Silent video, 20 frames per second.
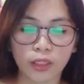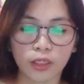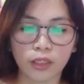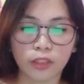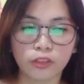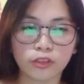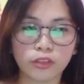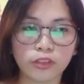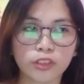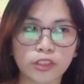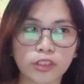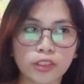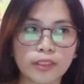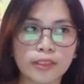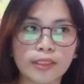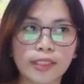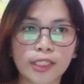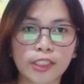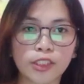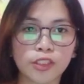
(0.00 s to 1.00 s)
You just
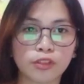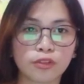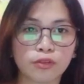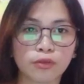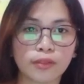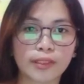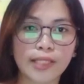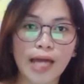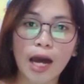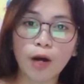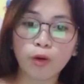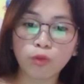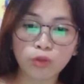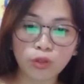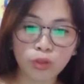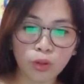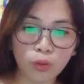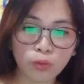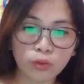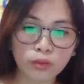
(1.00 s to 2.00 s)
need to
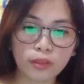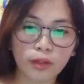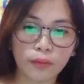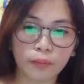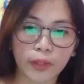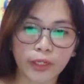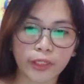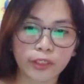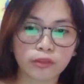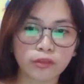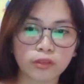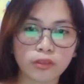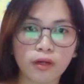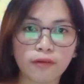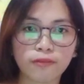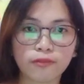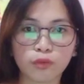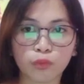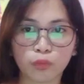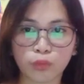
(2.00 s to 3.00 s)
download the
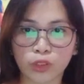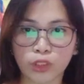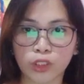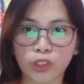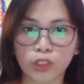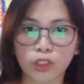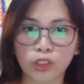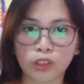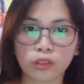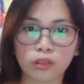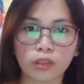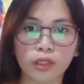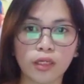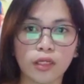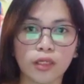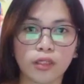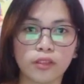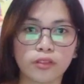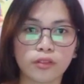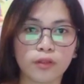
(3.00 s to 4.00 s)
Microsoft Word
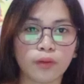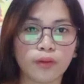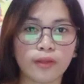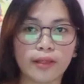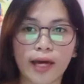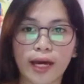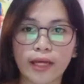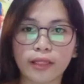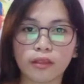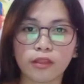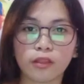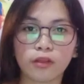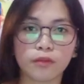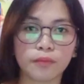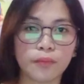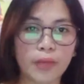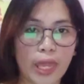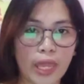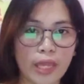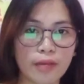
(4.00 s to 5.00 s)
so that you'll
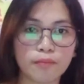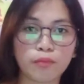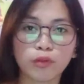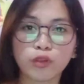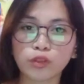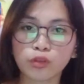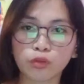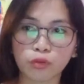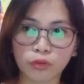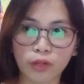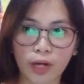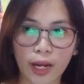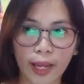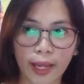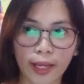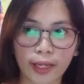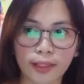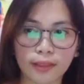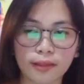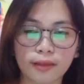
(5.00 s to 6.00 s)
be able to
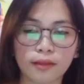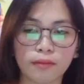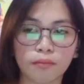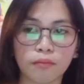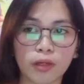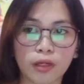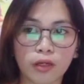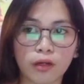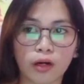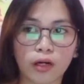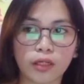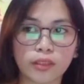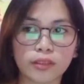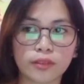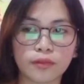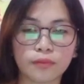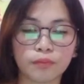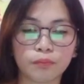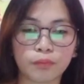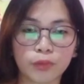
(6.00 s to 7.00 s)
write, because
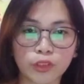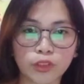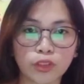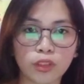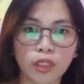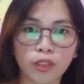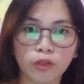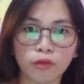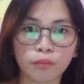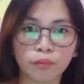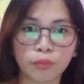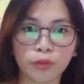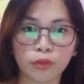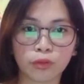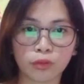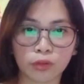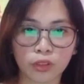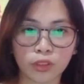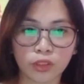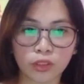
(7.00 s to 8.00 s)
personal
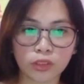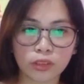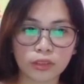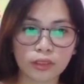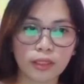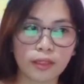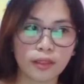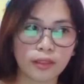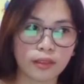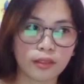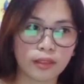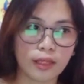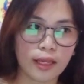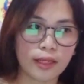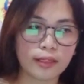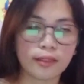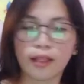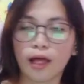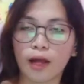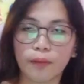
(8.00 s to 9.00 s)
computers
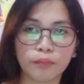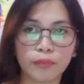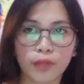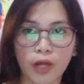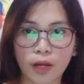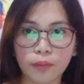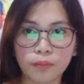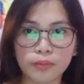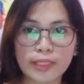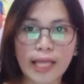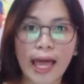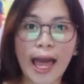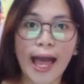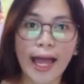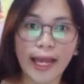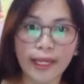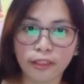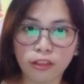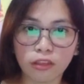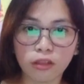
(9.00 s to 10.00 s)
and laptops
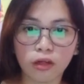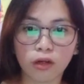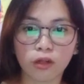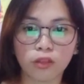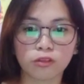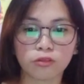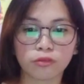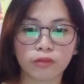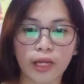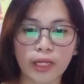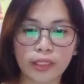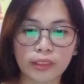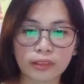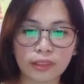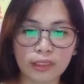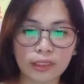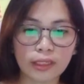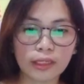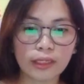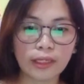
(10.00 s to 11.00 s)
had
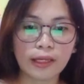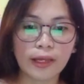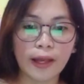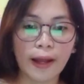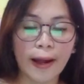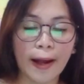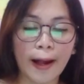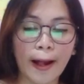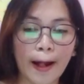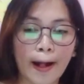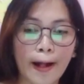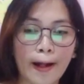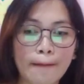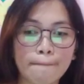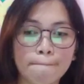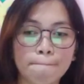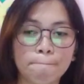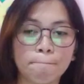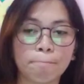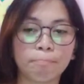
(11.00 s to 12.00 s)
already
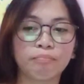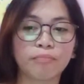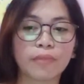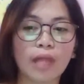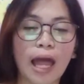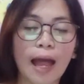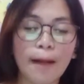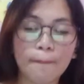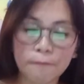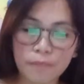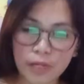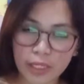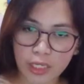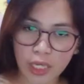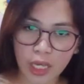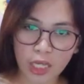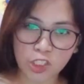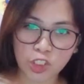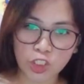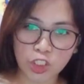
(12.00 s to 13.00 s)

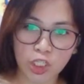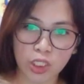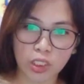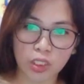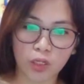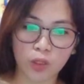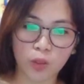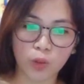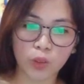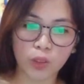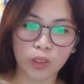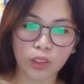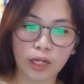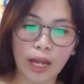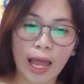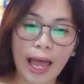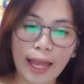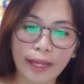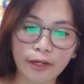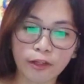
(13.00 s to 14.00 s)
application, or
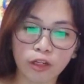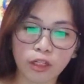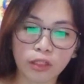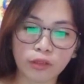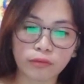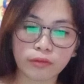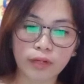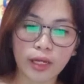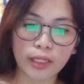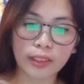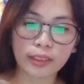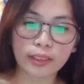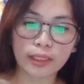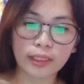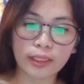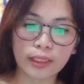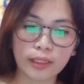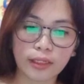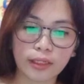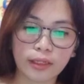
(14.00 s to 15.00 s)
had already